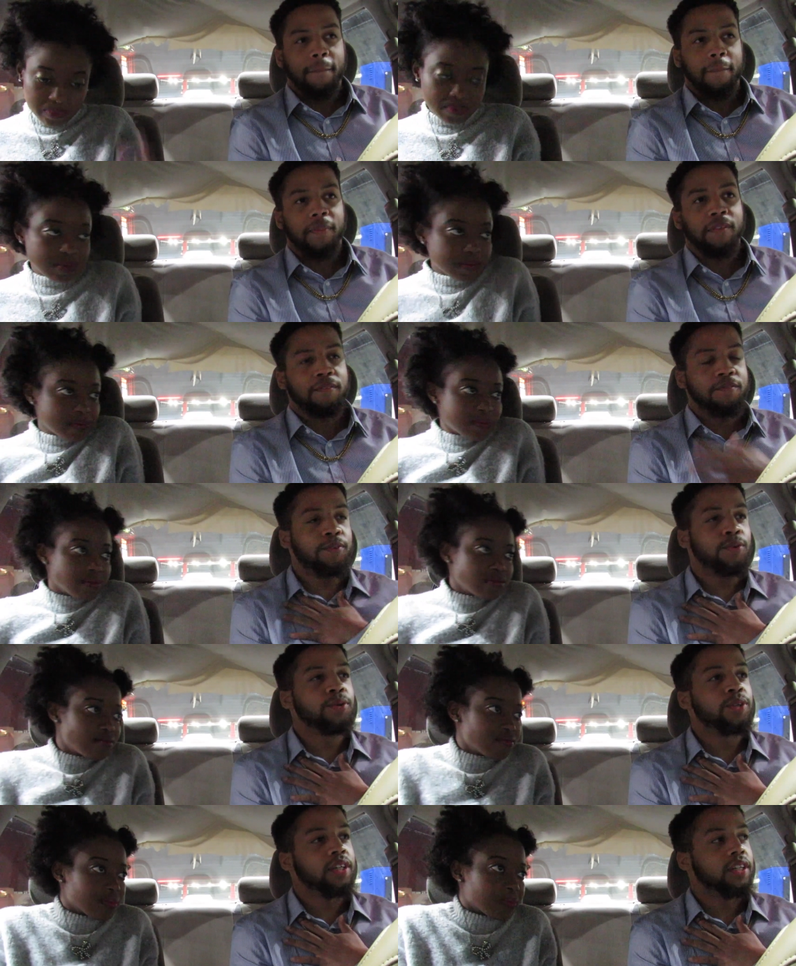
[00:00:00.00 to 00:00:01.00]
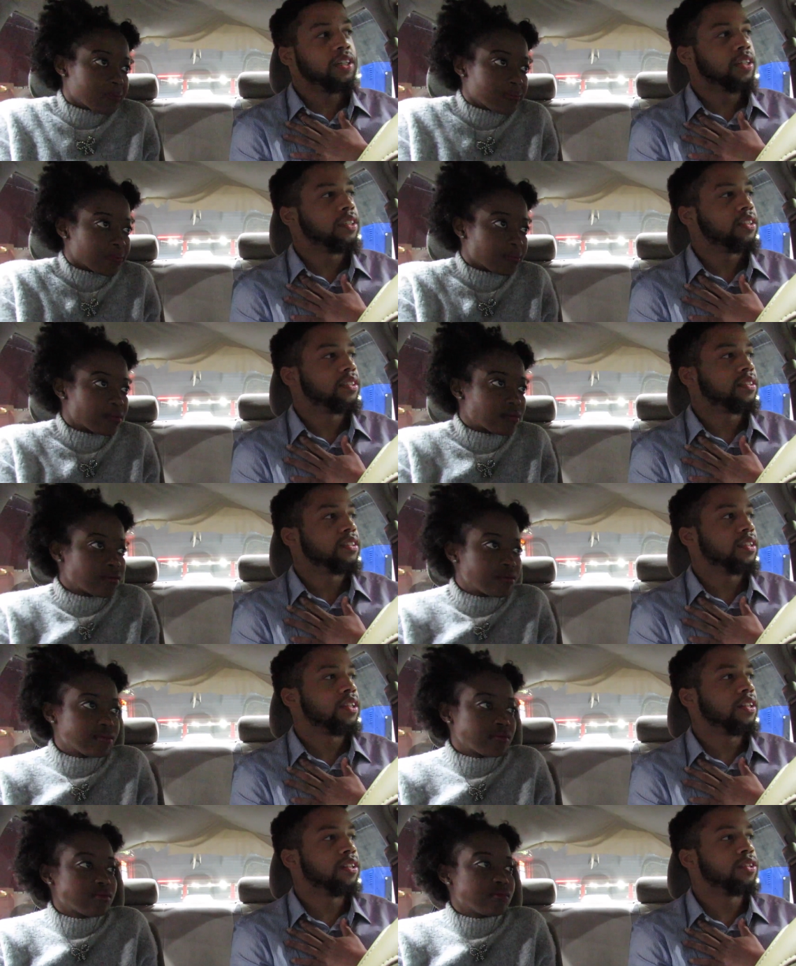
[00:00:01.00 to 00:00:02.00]
Speaker 1: for
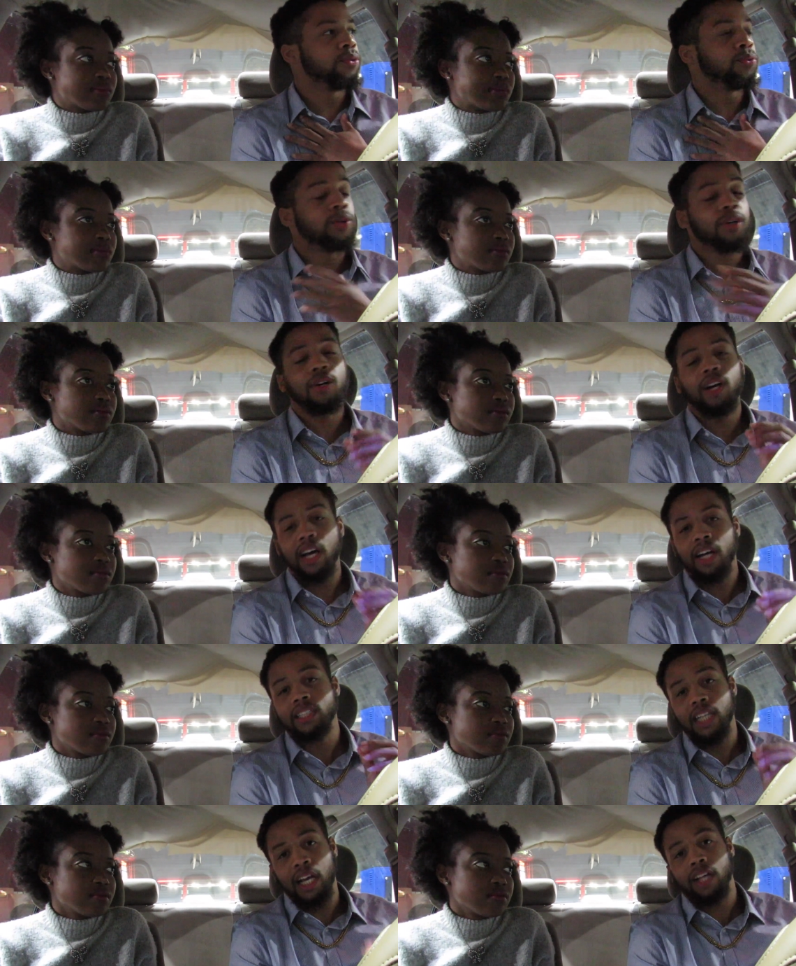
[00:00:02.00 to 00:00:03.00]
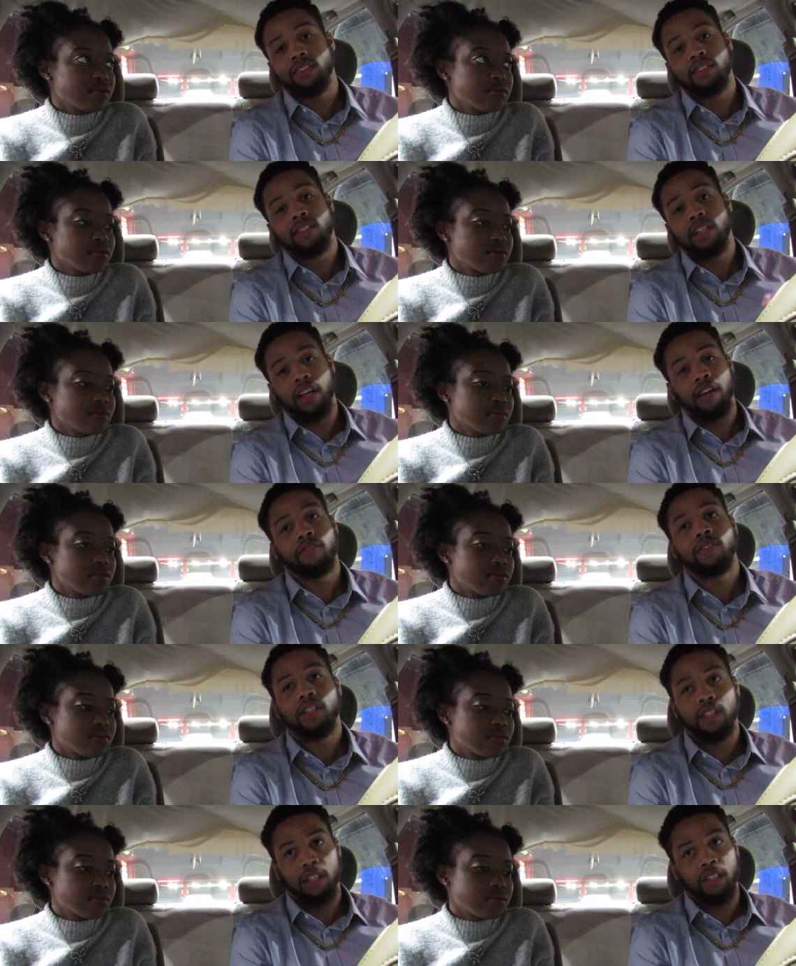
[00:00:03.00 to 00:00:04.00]
the world has answers to
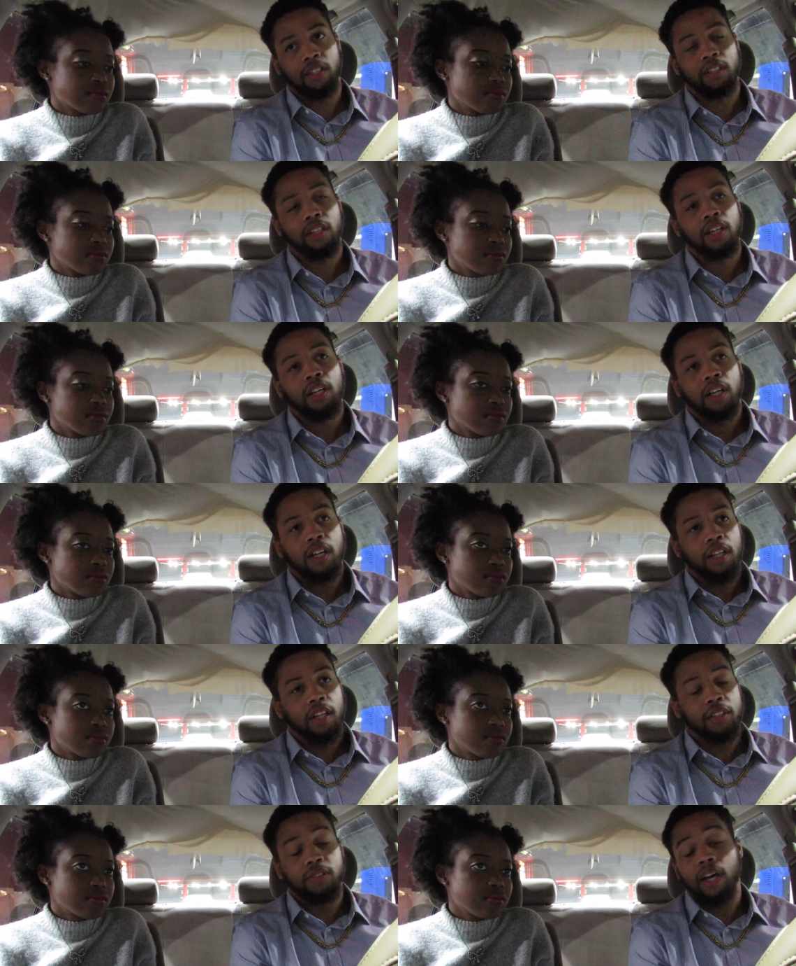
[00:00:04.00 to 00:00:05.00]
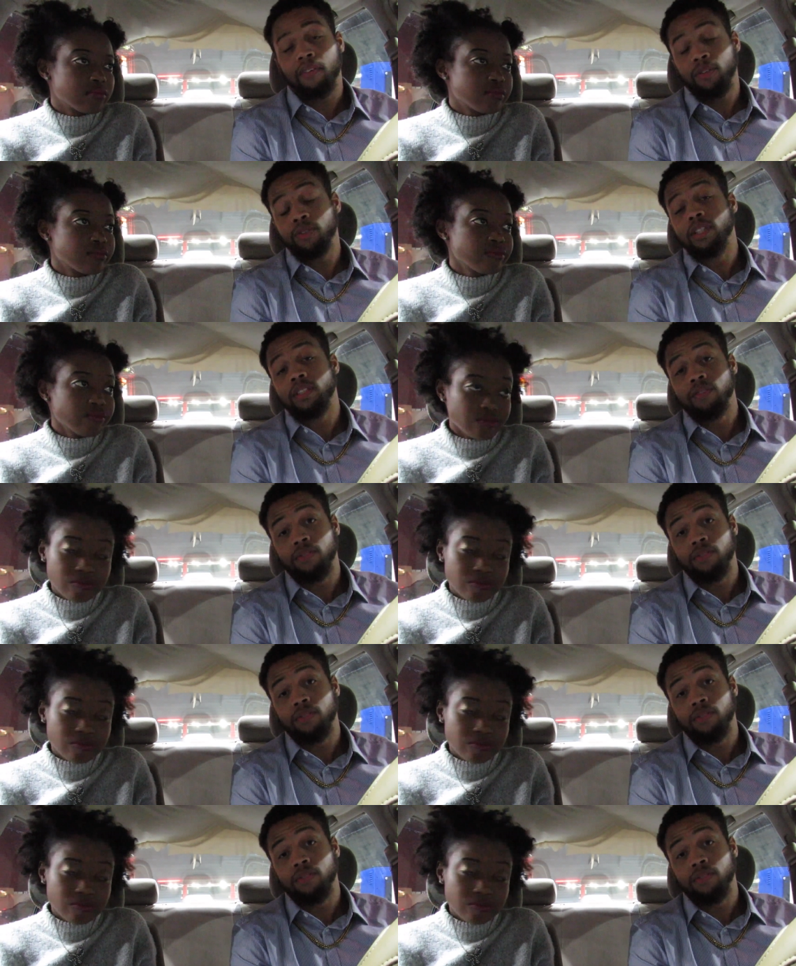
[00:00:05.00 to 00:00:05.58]
everything that you have a question